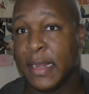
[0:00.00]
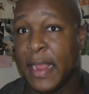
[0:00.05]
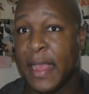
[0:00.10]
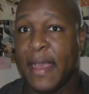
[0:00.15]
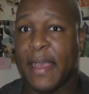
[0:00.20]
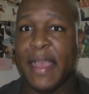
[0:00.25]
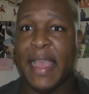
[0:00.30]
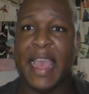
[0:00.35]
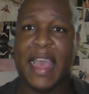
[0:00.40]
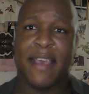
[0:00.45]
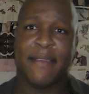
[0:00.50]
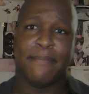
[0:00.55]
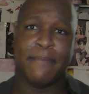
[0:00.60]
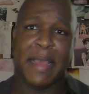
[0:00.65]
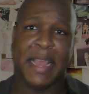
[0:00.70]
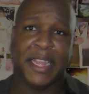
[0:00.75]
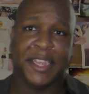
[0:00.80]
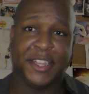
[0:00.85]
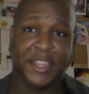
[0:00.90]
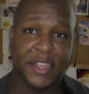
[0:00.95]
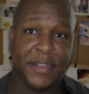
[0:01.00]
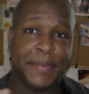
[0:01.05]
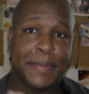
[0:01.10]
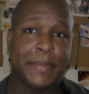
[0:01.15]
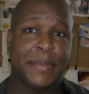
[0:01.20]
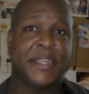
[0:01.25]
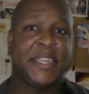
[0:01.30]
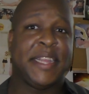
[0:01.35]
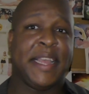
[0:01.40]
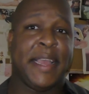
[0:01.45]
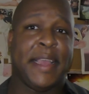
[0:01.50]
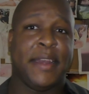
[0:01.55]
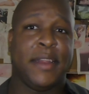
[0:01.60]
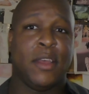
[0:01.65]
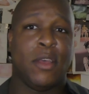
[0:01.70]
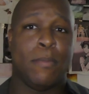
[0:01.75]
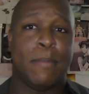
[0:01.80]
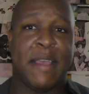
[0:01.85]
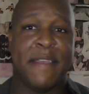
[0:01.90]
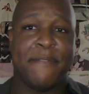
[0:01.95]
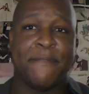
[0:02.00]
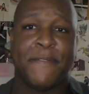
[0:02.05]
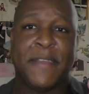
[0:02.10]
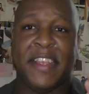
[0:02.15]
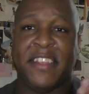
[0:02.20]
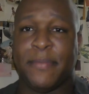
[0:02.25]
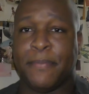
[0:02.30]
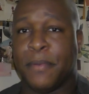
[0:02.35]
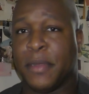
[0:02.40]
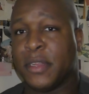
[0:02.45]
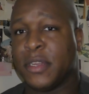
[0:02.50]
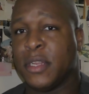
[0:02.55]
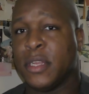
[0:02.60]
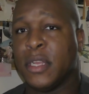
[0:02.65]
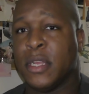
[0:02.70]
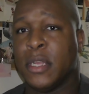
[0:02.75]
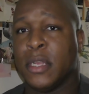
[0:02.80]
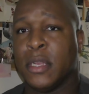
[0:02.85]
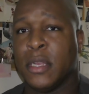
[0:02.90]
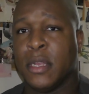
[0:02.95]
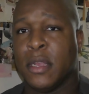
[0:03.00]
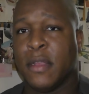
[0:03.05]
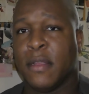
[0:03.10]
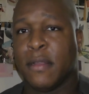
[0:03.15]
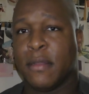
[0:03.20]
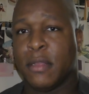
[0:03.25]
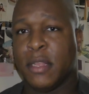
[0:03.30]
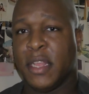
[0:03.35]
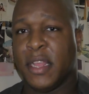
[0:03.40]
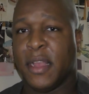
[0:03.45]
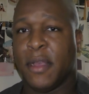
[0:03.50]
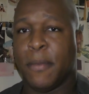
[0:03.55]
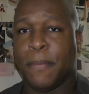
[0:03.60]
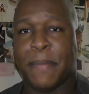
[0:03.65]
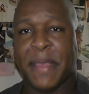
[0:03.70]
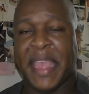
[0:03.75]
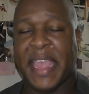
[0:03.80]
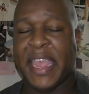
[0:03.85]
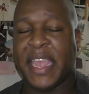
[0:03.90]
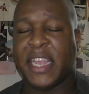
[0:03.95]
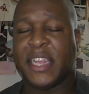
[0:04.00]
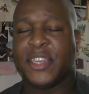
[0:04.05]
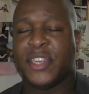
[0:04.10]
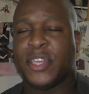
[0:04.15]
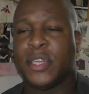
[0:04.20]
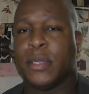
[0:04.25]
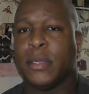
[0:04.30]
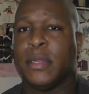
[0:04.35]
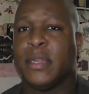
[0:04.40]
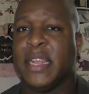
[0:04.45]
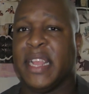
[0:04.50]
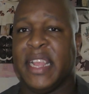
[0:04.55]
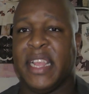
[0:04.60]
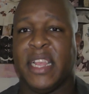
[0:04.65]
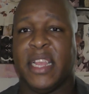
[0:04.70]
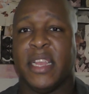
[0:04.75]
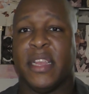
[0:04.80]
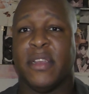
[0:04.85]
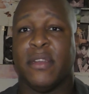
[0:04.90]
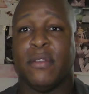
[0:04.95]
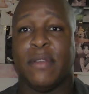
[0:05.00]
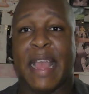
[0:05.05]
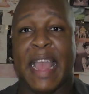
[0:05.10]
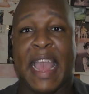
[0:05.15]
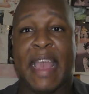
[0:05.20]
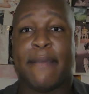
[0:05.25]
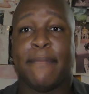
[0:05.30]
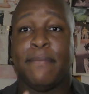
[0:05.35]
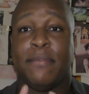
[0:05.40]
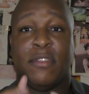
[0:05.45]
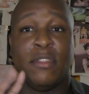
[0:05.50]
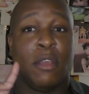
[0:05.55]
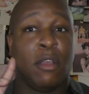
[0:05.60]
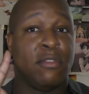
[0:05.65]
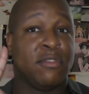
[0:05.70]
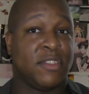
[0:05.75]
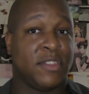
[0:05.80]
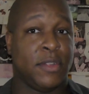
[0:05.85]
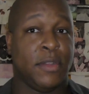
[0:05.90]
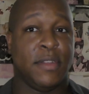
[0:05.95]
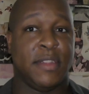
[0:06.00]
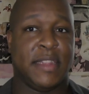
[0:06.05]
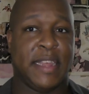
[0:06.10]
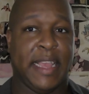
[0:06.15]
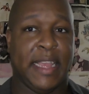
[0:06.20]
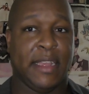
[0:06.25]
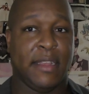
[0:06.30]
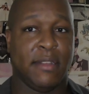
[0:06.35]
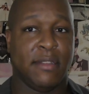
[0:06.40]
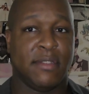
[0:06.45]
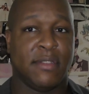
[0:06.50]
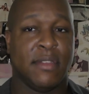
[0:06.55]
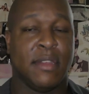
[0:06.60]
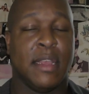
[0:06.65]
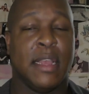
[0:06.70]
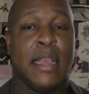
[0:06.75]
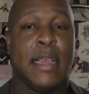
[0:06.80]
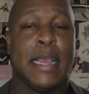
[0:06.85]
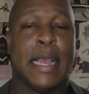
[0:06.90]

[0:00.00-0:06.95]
Now, I have my YouTube channel, my Facebook, you know, page. And, you know, I have those two things.